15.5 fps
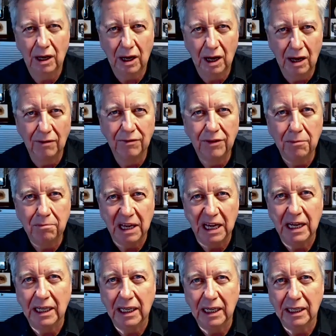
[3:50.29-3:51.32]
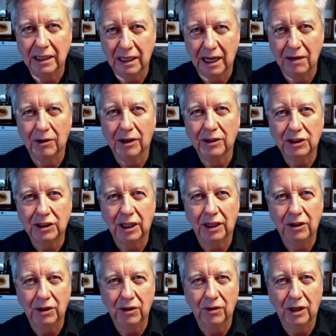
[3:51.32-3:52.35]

of the painting that I want to send you,